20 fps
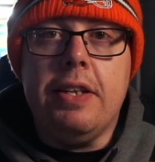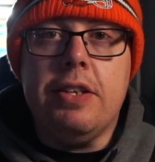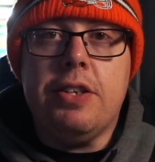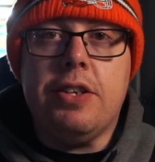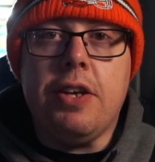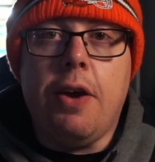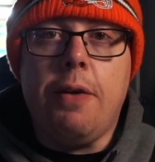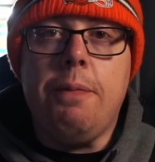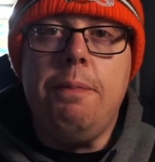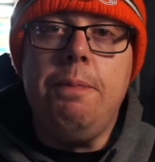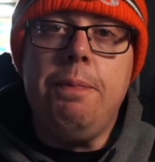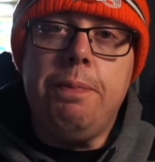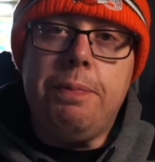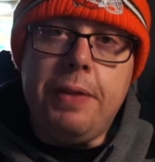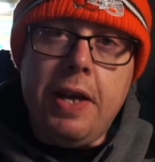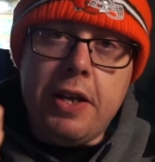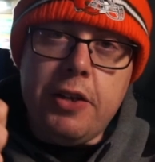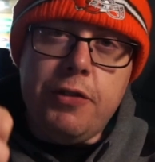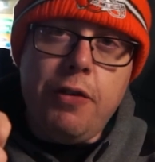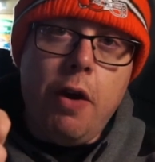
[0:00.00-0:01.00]
So
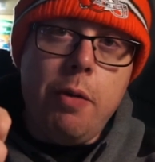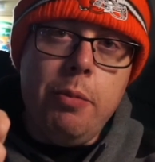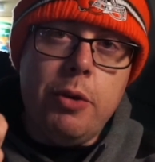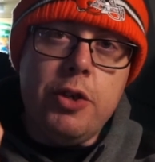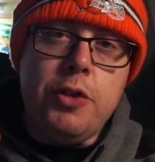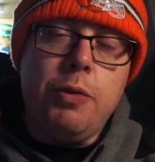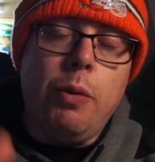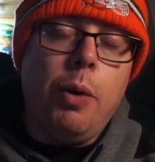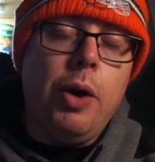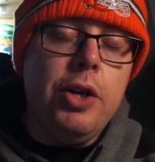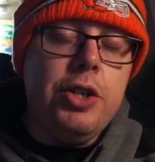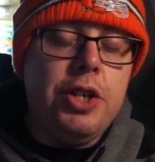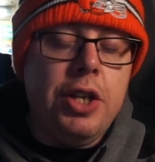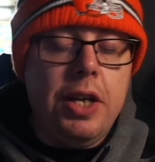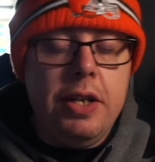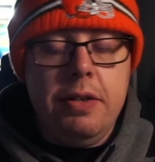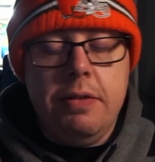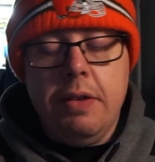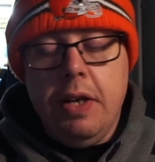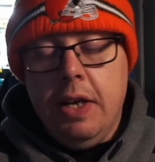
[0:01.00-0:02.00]
thanks very much for watching.